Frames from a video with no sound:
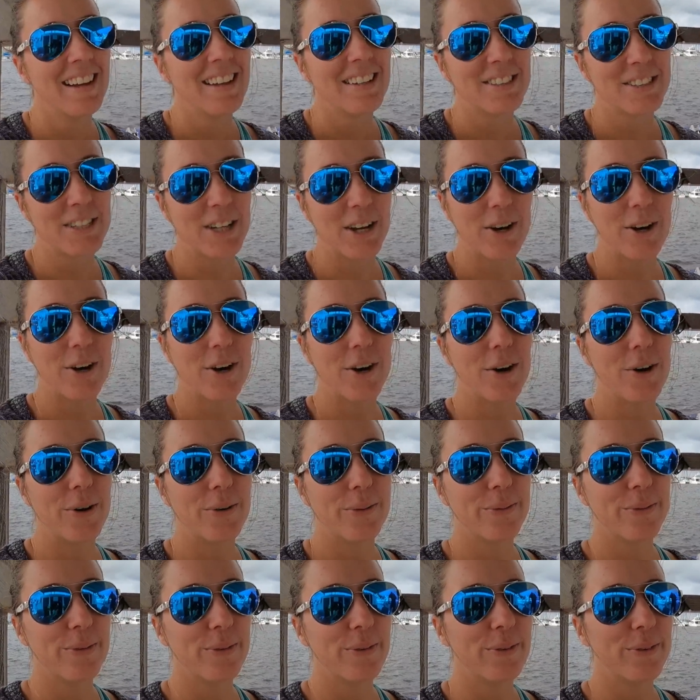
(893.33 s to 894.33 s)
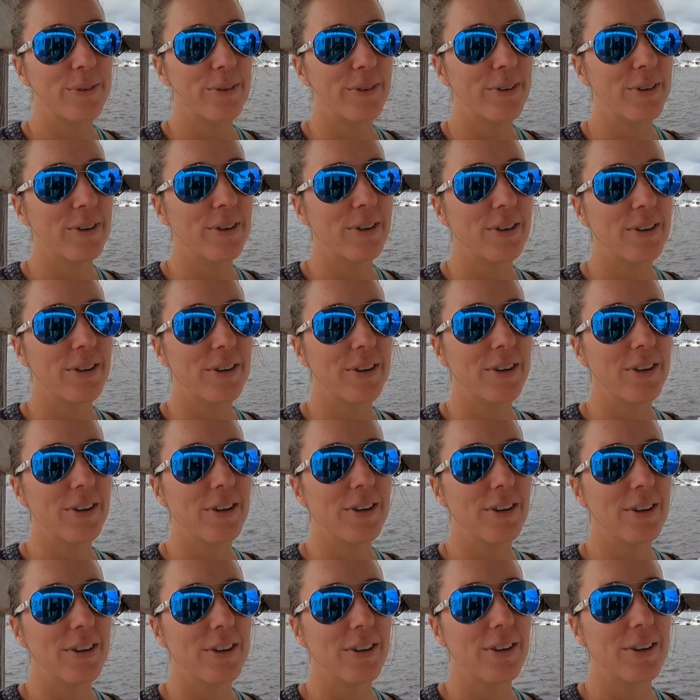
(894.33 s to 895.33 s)
So
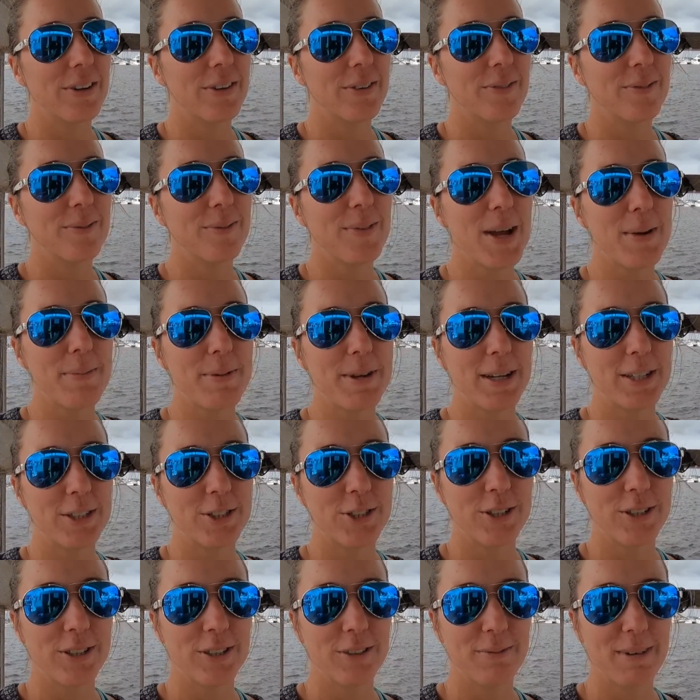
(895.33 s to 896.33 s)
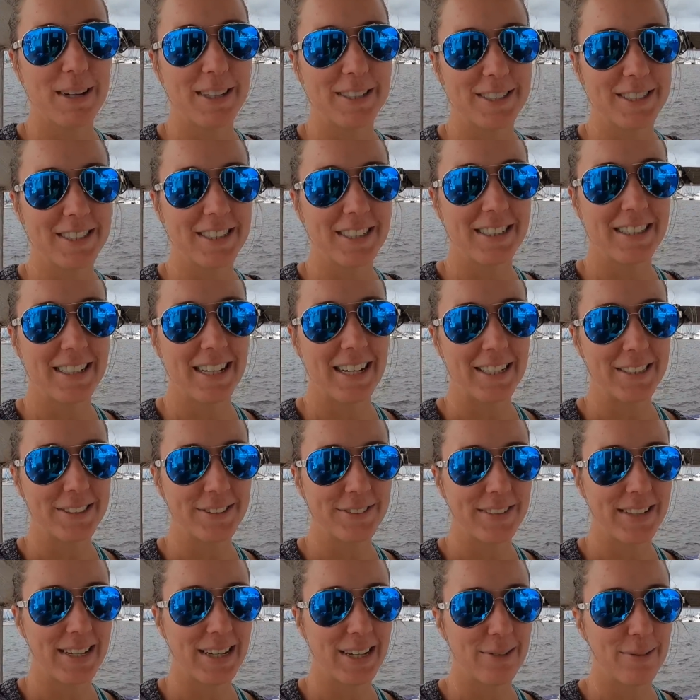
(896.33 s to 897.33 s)
maybe I shouldn't have mentioned it last
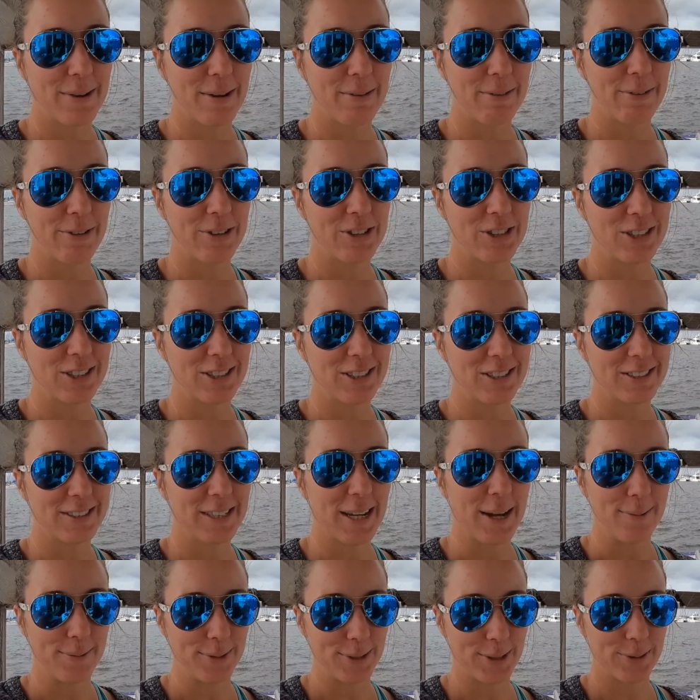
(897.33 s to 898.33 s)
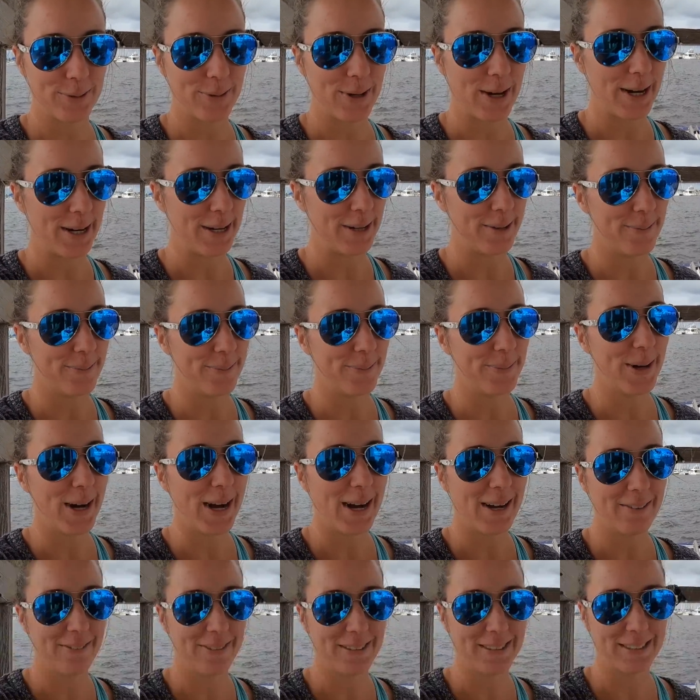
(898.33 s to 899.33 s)
week. Maybe we should have just kept it quiet,
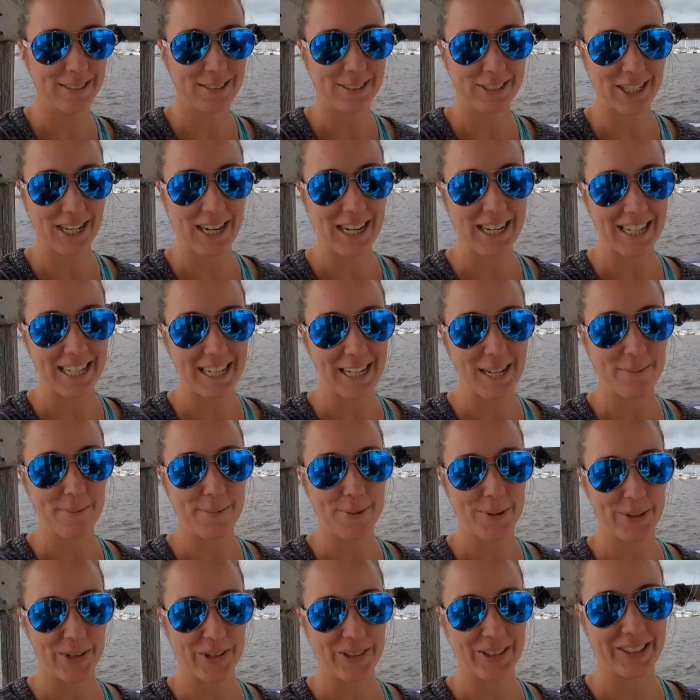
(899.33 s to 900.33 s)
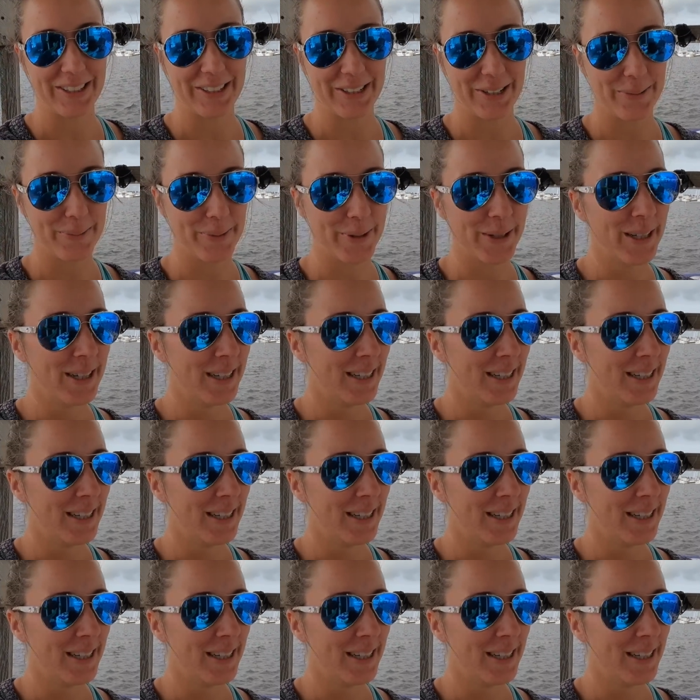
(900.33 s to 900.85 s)
but we do try and keep you in the loop.